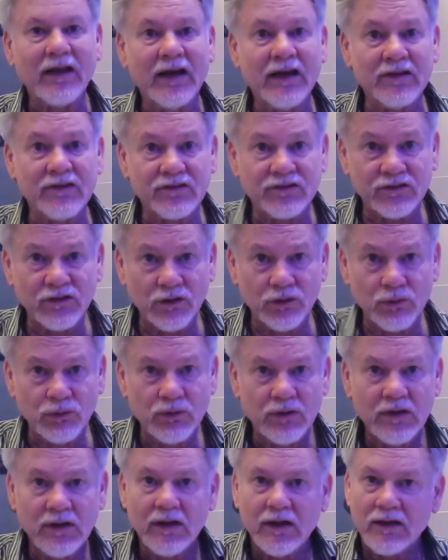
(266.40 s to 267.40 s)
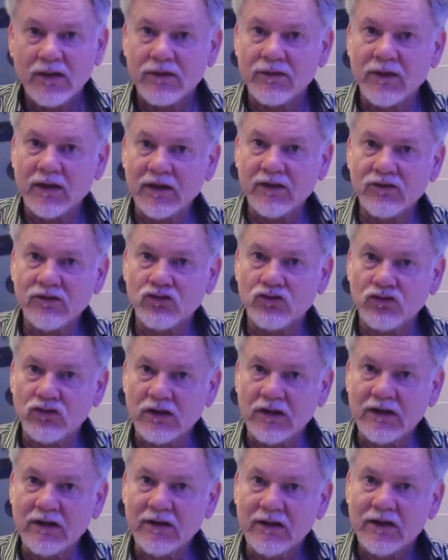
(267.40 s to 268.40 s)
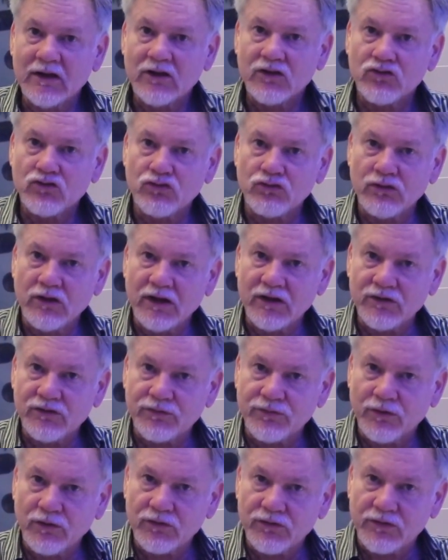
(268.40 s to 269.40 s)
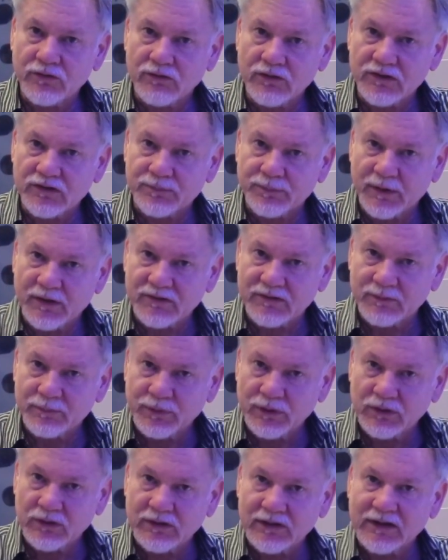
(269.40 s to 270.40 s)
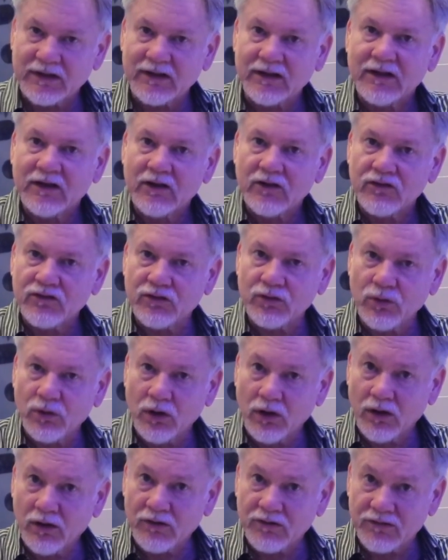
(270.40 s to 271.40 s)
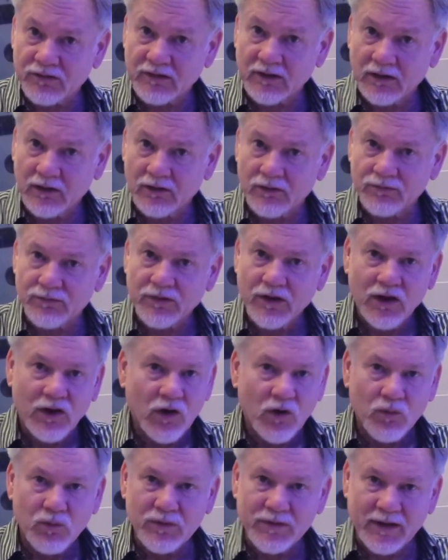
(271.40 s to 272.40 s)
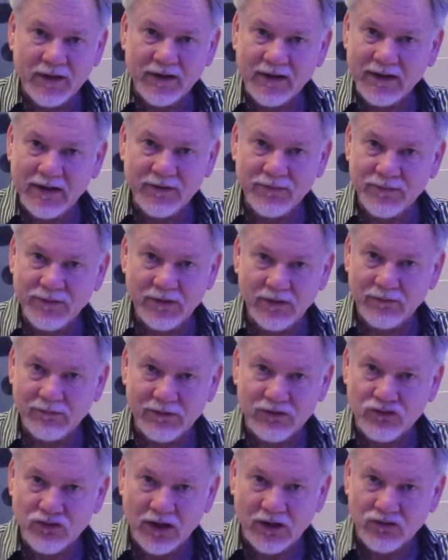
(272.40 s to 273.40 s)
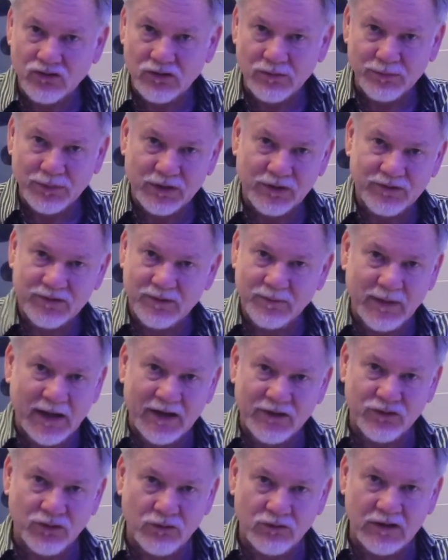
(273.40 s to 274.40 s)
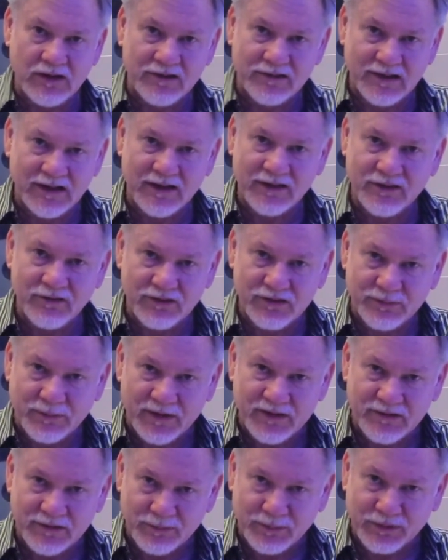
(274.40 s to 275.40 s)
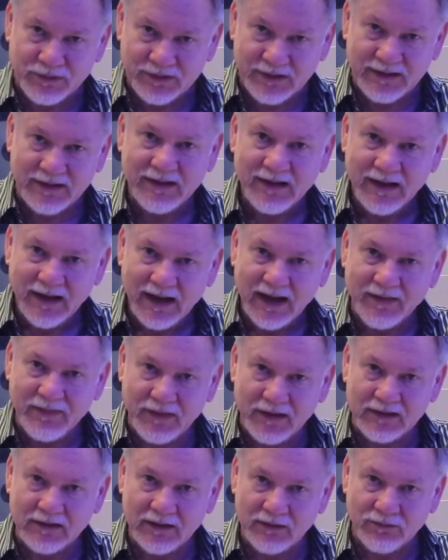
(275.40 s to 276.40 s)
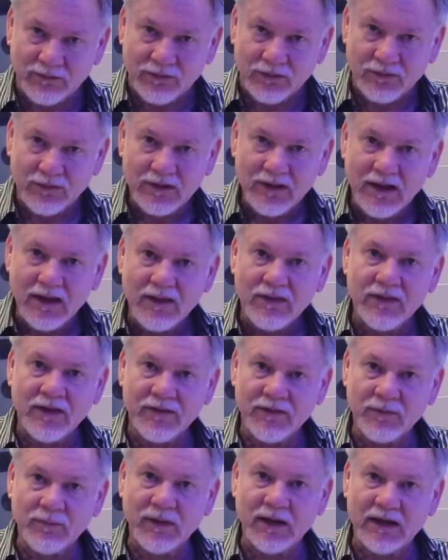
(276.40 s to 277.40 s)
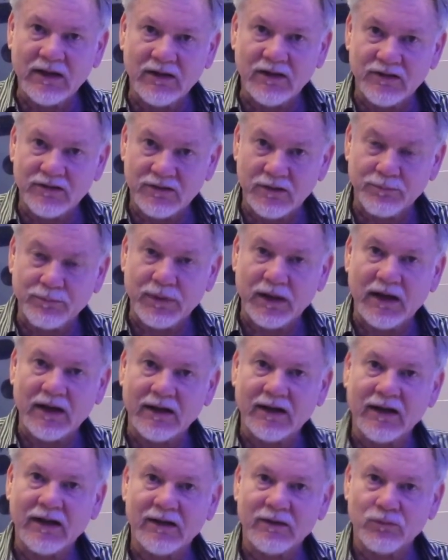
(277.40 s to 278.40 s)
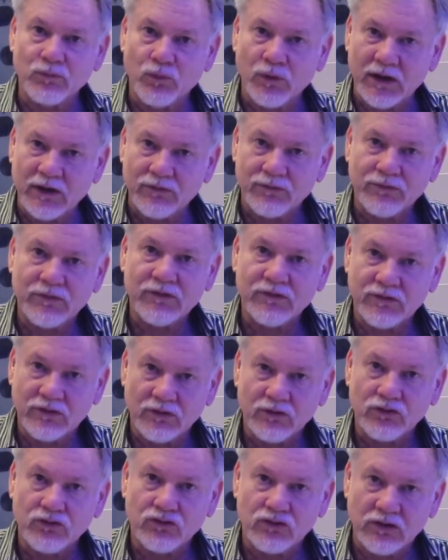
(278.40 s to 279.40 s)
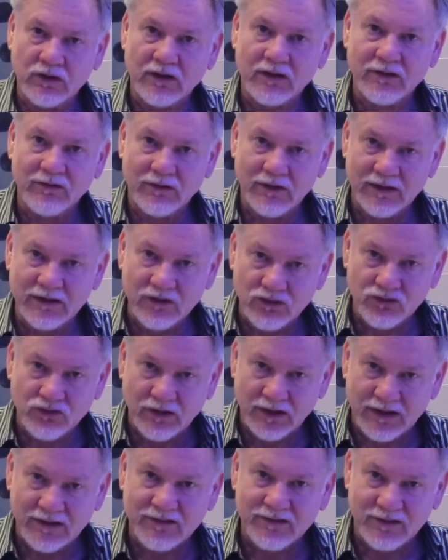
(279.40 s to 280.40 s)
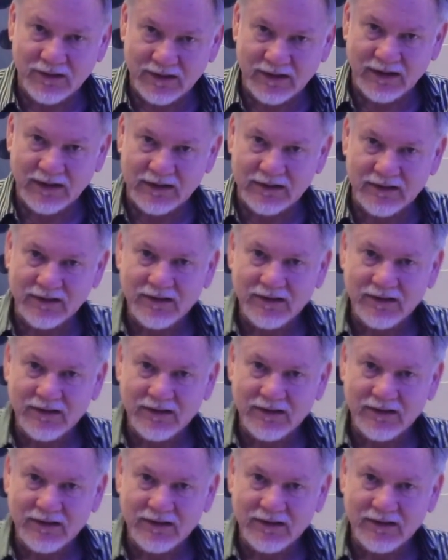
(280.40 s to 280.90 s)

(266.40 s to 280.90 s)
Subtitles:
And so then she transfers the responsibility to herself without any fear of rejection, because the man's already taken the responsibility at that level. Then the man can sit back and wait until she initiates again.